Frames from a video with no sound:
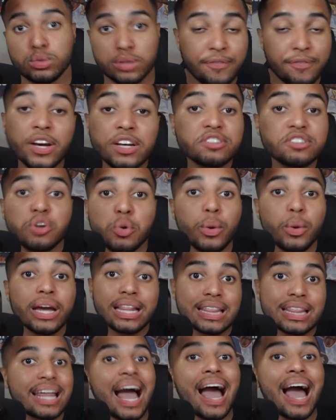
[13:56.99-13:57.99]
If he's
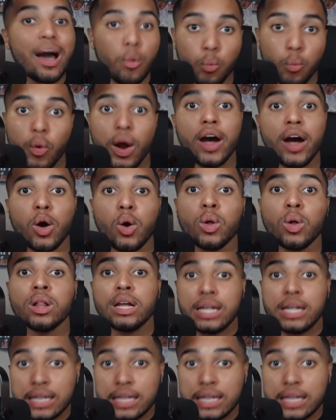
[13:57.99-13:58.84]
doing that well